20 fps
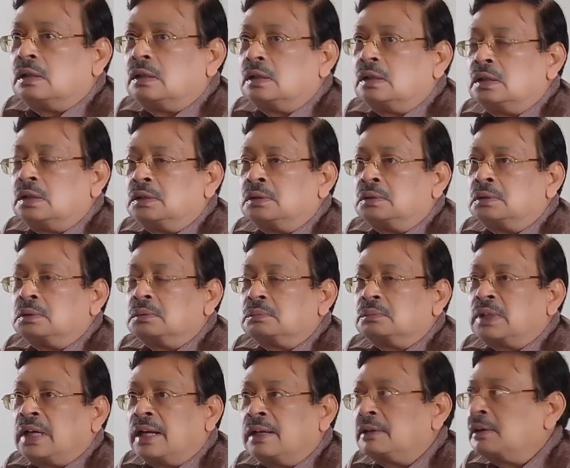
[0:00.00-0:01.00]
your
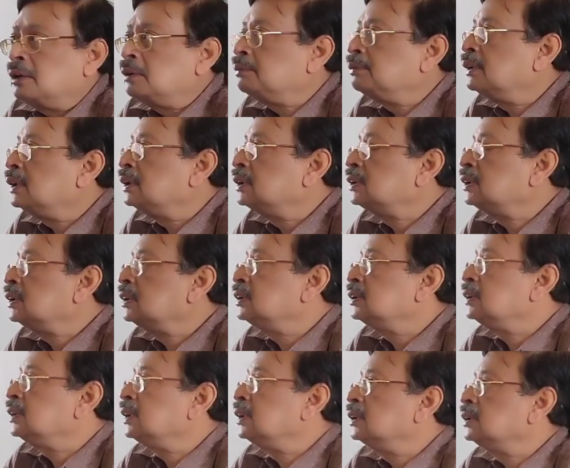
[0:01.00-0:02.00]
thyroid function
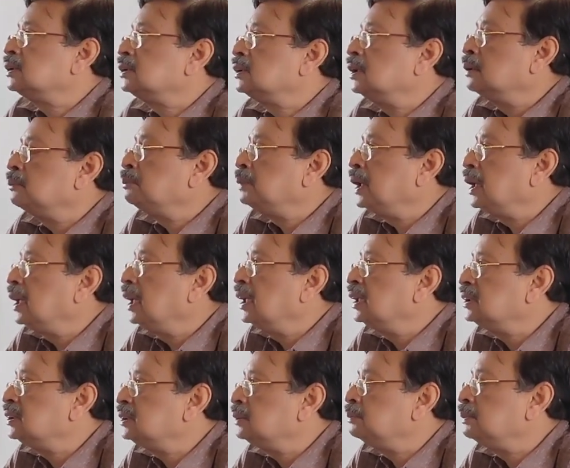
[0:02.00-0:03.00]
test, the
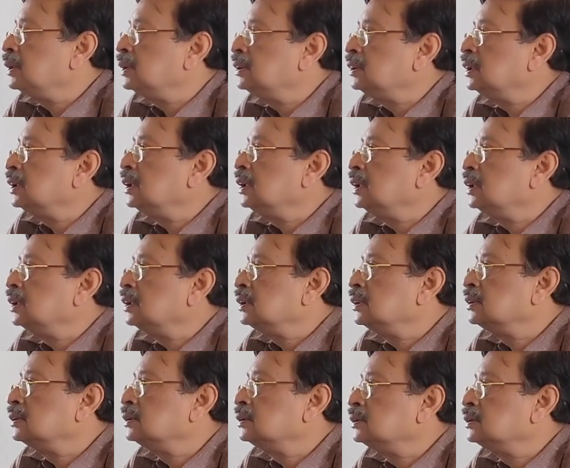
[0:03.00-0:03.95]
pregnancy function test,